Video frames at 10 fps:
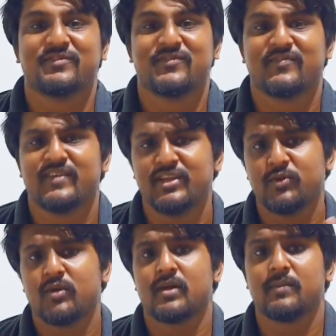we
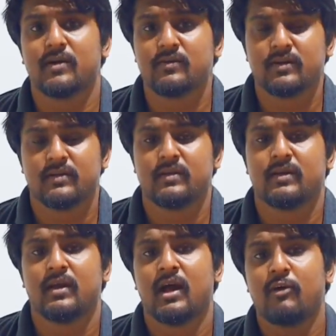talk about
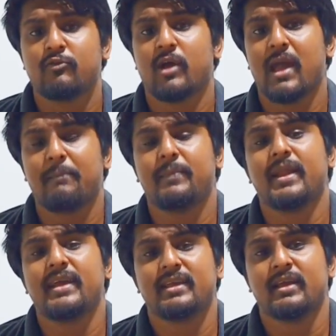how to
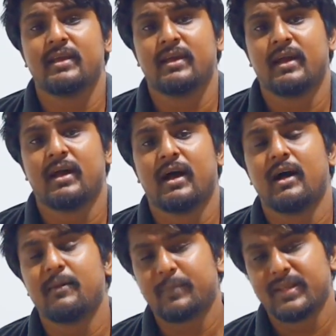apply
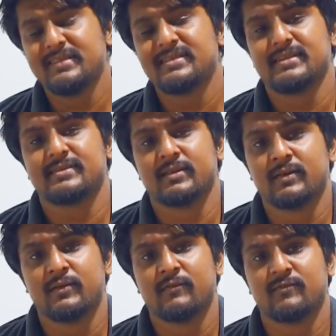our presets
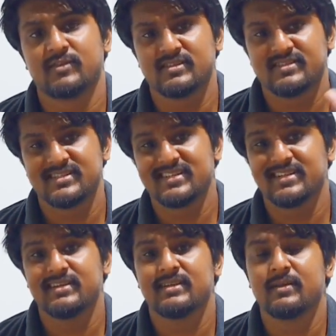for the
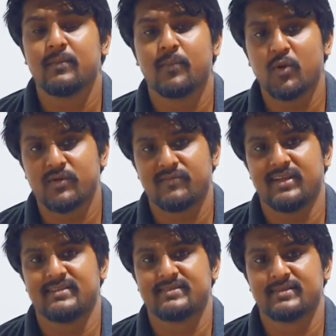certain
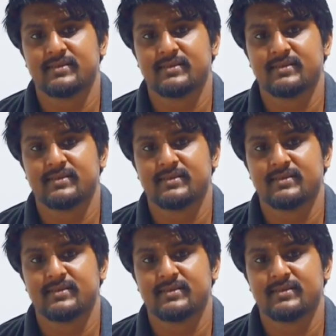portraits.